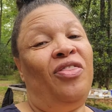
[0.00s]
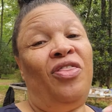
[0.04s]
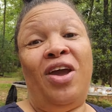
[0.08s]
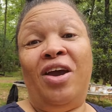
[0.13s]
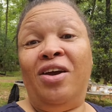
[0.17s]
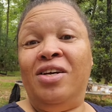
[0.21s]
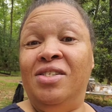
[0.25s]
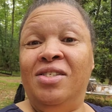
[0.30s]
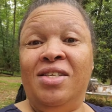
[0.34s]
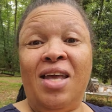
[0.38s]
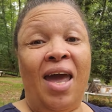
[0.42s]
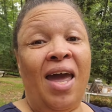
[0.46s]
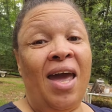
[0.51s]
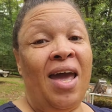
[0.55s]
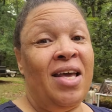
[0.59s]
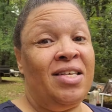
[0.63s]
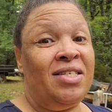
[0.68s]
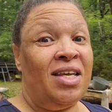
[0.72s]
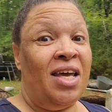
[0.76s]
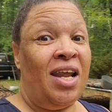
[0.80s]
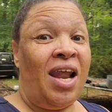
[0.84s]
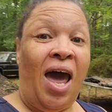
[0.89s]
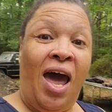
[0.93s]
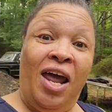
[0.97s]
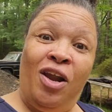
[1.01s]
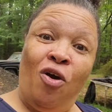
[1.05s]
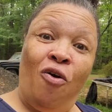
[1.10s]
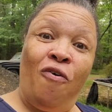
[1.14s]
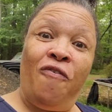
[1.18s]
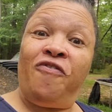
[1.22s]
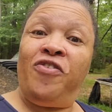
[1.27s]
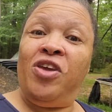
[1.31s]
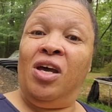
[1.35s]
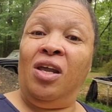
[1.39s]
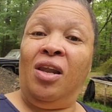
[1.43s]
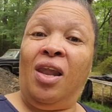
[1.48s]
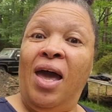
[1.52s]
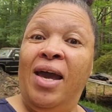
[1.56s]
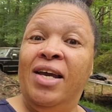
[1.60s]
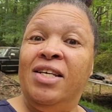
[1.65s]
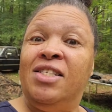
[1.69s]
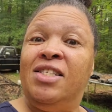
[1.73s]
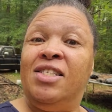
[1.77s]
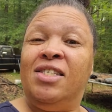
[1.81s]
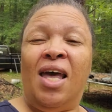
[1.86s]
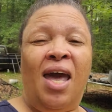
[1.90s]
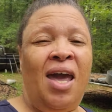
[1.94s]
There's days that I don't feel
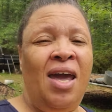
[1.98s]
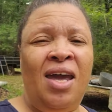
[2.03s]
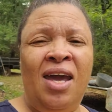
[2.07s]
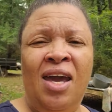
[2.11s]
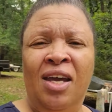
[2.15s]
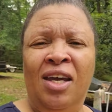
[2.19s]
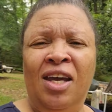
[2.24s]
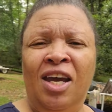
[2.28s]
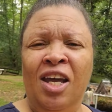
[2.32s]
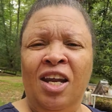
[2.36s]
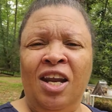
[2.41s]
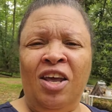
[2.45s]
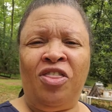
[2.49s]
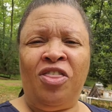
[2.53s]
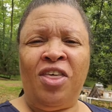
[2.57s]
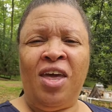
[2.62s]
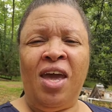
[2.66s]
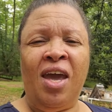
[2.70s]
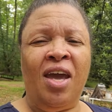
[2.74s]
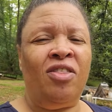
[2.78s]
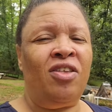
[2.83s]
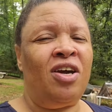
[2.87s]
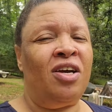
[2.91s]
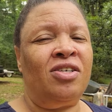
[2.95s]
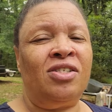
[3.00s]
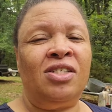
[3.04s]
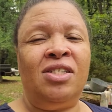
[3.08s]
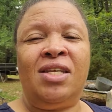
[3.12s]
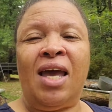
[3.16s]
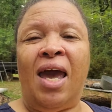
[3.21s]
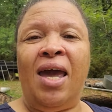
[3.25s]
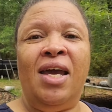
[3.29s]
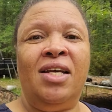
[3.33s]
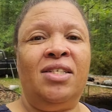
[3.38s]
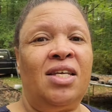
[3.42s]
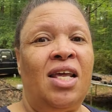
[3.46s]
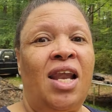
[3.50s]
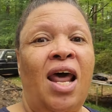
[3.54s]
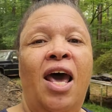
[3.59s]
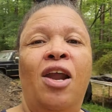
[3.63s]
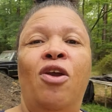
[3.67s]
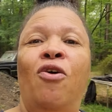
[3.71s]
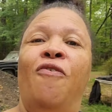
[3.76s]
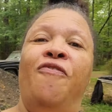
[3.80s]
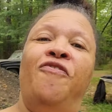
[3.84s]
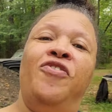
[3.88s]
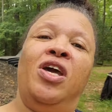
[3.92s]
like saying anything. There's days that
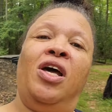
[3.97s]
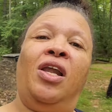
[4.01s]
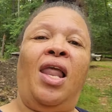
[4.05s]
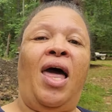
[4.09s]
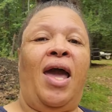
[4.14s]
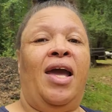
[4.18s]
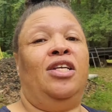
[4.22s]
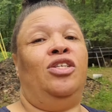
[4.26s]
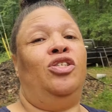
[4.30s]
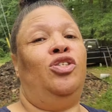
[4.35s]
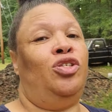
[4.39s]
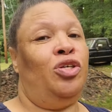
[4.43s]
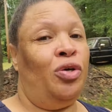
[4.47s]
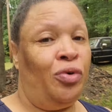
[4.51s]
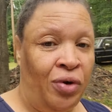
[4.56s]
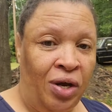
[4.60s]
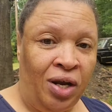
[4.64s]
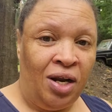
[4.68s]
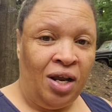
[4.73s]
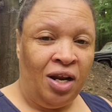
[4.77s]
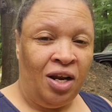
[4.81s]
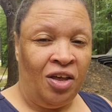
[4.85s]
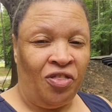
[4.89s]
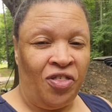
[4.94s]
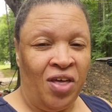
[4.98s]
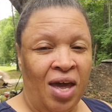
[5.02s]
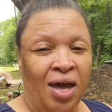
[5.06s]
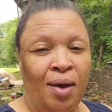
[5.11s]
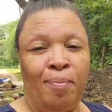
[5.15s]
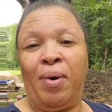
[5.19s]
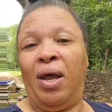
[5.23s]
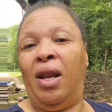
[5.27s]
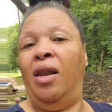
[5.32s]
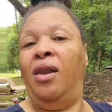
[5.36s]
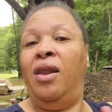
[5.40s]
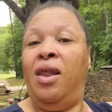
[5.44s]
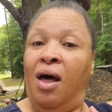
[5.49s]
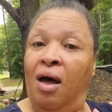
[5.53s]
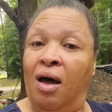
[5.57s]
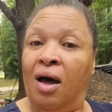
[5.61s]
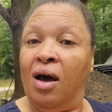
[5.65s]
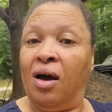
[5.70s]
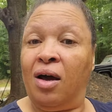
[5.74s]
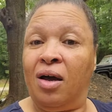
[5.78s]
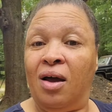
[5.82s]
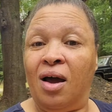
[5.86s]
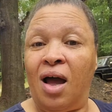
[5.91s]
I don't feel like doing anything. But
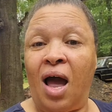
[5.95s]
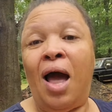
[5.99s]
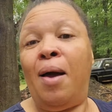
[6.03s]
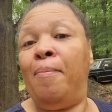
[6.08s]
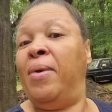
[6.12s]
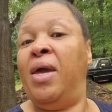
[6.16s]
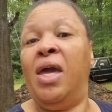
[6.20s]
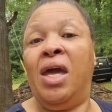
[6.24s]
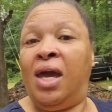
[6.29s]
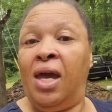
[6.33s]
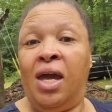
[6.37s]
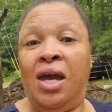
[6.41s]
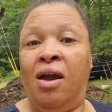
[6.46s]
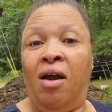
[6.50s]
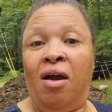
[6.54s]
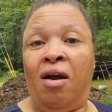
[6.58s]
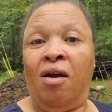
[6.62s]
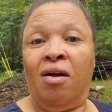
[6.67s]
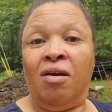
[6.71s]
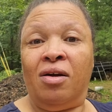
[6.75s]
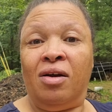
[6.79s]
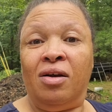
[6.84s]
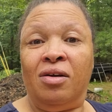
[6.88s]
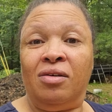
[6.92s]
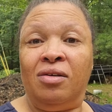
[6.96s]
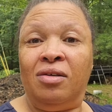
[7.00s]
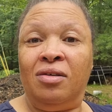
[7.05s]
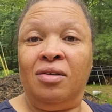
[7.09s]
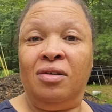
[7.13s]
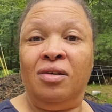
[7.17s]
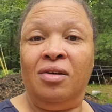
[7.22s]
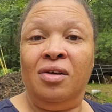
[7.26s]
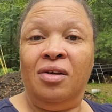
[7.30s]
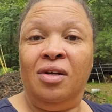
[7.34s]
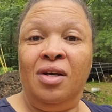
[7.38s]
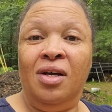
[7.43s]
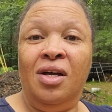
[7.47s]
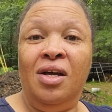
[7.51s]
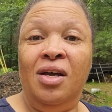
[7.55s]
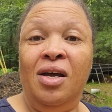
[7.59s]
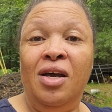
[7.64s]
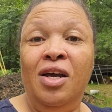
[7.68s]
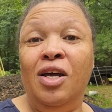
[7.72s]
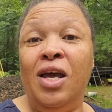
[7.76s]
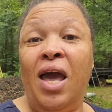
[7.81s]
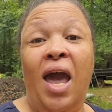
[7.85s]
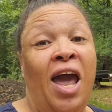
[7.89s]
look, I'm here.
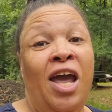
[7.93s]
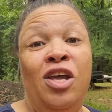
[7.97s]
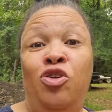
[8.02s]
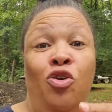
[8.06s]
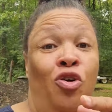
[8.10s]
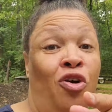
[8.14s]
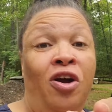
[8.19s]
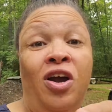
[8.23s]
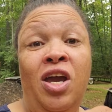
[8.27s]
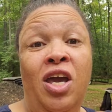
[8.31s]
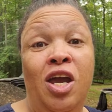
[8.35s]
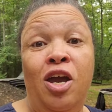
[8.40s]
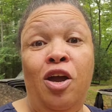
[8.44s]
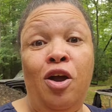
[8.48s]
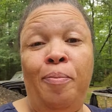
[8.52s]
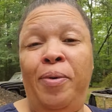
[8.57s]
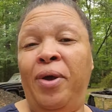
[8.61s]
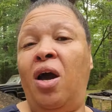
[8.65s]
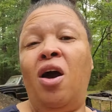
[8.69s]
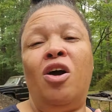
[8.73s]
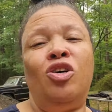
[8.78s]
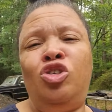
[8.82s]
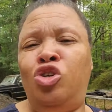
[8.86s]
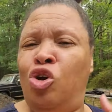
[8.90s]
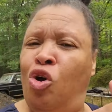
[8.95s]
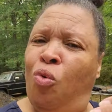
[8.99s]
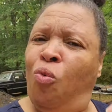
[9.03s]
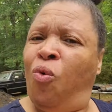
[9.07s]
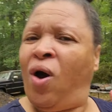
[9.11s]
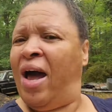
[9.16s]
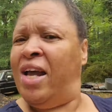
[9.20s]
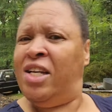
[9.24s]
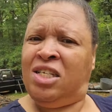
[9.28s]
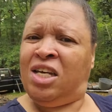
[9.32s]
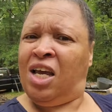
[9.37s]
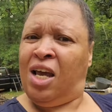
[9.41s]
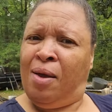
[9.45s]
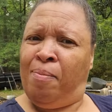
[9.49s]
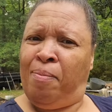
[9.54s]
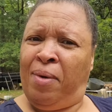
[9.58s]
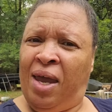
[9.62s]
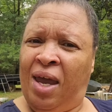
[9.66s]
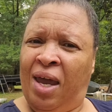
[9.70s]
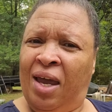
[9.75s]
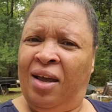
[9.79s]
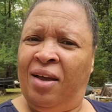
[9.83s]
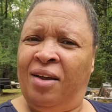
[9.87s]
And you're here because you're watching
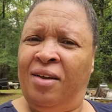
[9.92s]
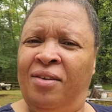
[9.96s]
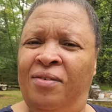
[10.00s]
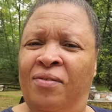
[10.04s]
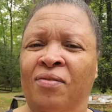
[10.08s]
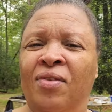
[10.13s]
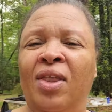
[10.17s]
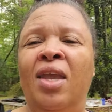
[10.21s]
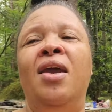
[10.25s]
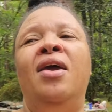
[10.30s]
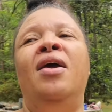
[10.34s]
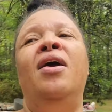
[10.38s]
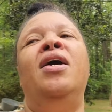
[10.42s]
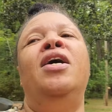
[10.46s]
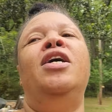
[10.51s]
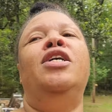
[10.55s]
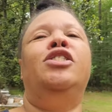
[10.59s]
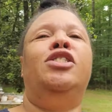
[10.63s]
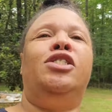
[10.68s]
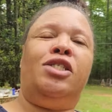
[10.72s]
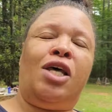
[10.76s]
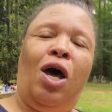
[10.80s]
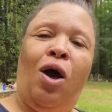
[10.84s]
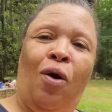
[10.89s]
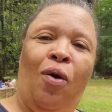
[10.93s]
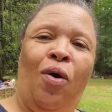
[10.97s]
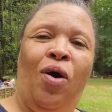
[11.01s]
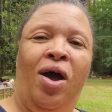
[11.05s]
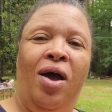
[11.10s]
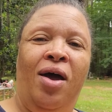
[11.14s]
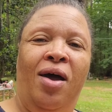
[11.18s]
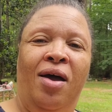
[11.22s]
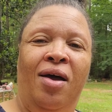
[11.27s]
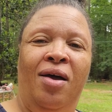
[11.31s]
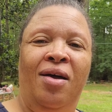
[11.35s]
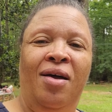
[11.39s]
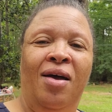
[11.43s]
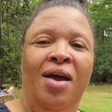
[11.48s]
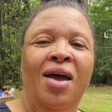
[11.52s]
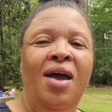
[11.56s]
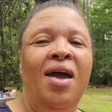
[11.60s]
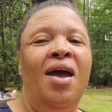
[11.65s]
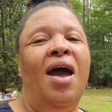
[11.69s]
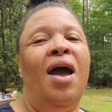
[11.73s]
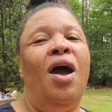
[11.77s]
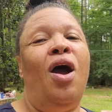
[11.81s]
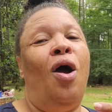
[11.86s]
me. So
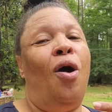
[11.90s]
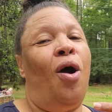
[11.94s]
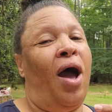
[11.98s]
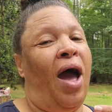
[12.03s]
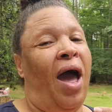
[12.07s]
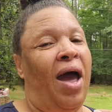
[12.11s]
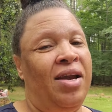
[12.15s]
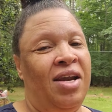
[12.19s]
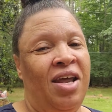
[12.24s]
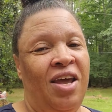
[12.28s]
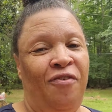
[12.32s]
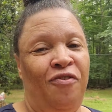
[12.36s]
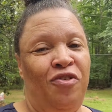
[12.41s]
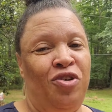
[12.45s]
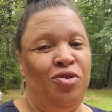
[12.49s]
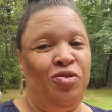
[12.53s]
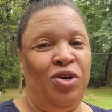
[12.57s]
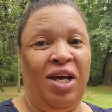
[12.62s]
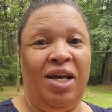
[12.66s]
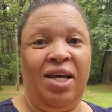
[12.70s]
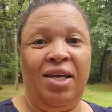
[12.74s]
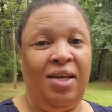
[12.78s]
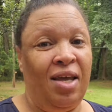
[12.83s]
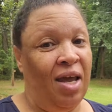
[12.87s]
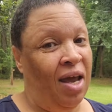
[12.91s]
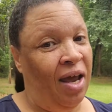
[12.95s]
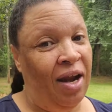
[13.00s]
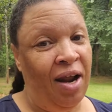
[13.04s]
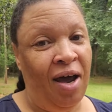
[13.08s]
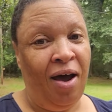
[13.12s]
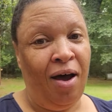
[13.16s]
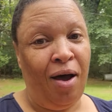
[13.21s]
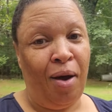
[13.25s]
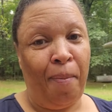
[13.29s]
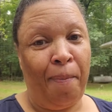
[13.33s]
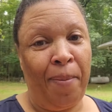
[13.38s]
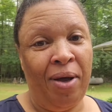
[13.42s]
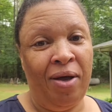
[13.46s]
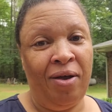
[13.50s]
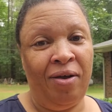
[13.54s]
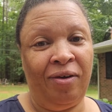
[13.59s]
I need for you to get up